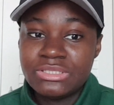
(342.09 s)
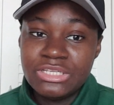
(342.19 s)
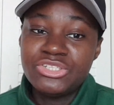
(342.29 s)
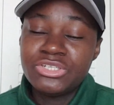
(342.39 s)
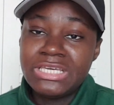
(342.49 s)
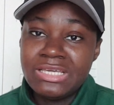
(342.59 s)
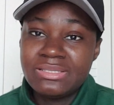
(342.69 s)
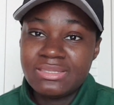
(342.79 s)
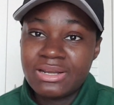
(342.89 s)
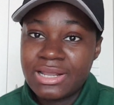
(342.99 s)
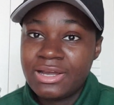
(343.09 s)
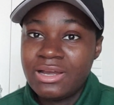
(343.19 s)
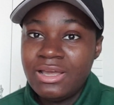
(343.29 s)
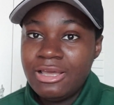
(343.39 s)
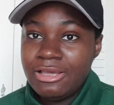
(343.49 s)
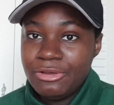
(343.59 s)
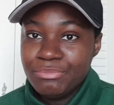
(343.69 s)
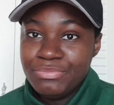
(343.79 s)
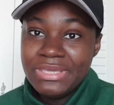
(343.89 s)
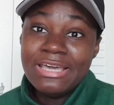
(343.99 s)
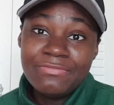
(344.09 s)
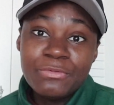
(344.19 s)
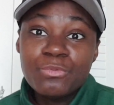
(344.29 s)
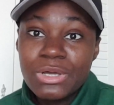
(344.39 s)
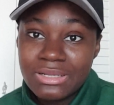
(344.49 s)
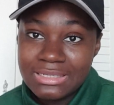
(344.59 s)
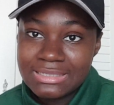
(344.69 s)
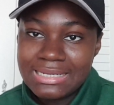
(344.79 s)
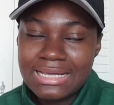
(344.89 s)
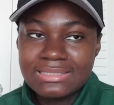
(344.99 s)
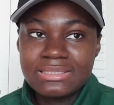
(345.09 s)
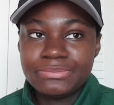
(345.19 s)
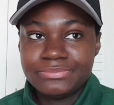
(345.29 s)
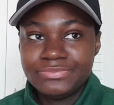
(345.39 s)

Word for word: the kids that are behaving well in class.